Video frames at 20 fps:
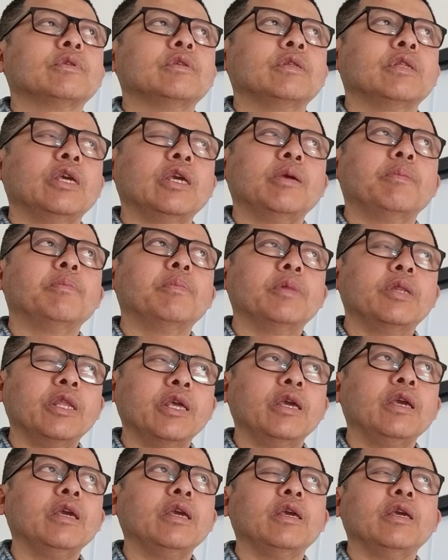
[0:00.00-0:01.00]

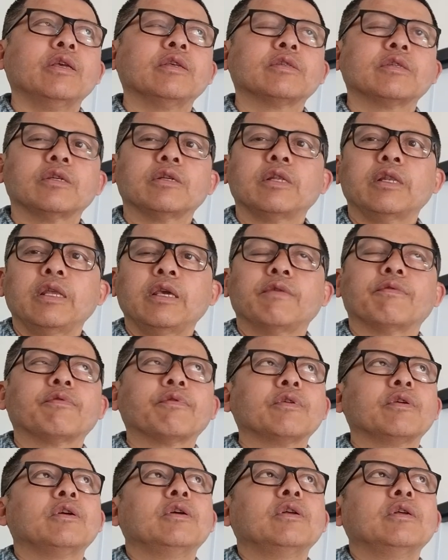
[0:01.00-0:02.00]
Ne is a live.
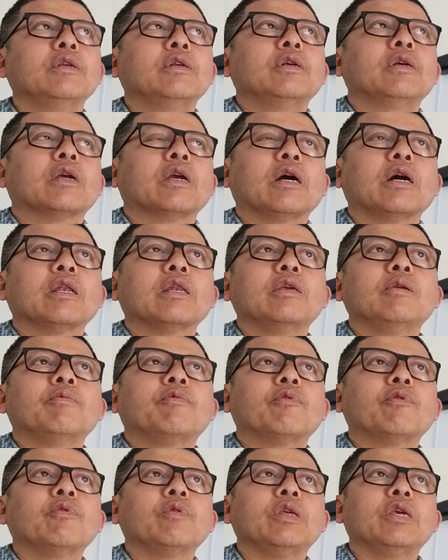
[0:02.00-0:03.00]

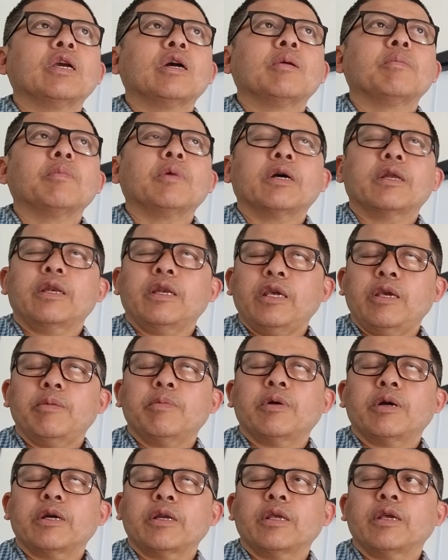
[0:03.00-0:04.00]
California Ma Ne
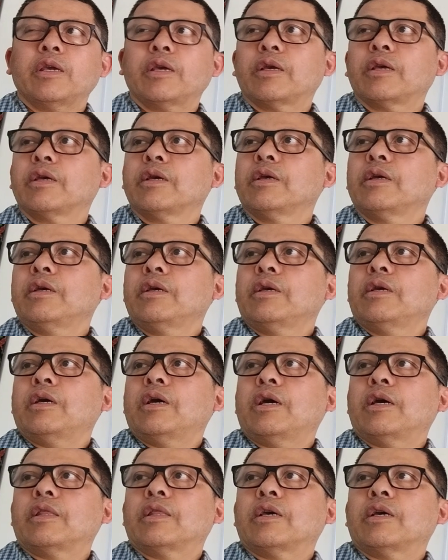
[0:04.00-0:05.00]
Ba De.
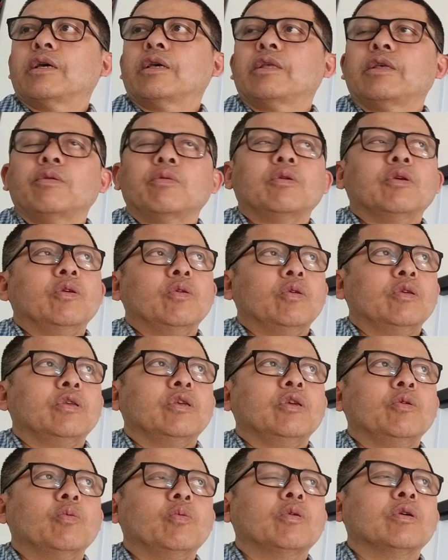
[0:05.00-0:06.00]
And then
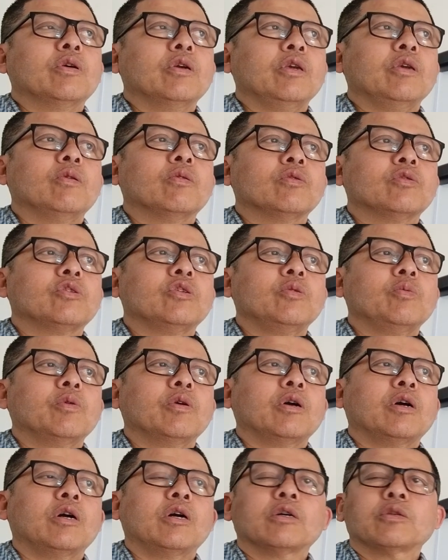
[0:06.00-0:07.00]
he or she
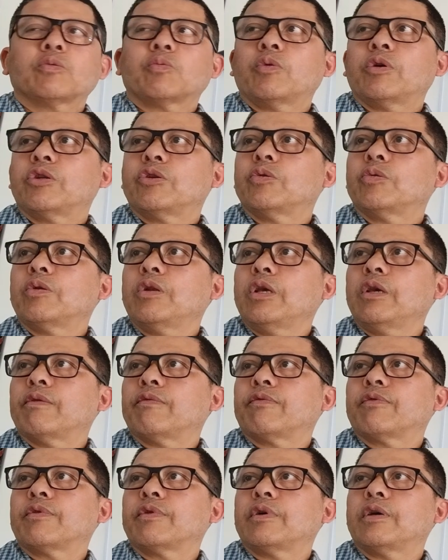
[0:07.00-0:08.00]
will ask where do you
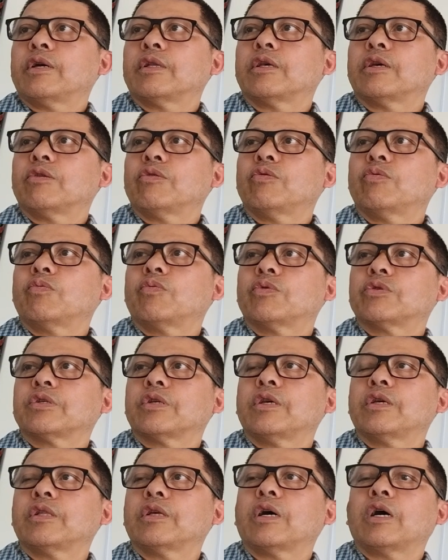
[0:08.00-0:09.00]
live? And then you will
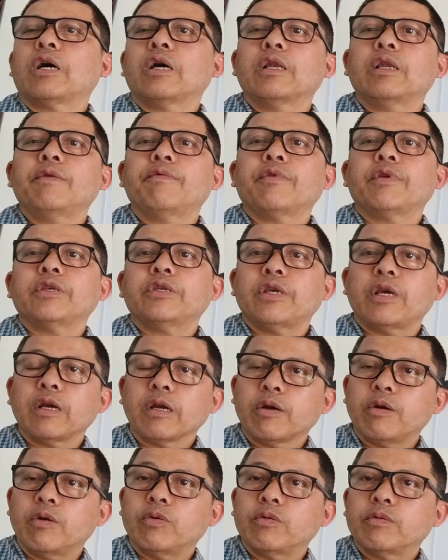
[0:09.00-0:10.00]
say that I live in
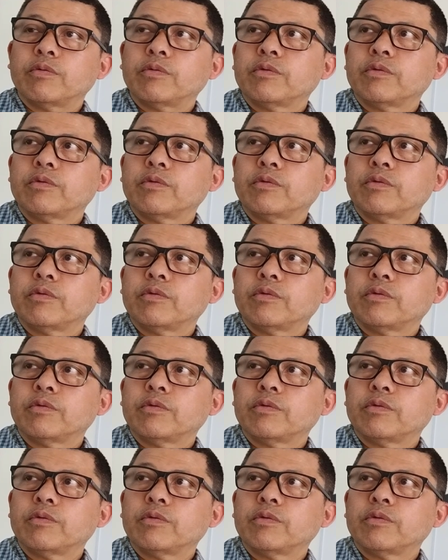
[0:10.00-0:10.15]
Yangon.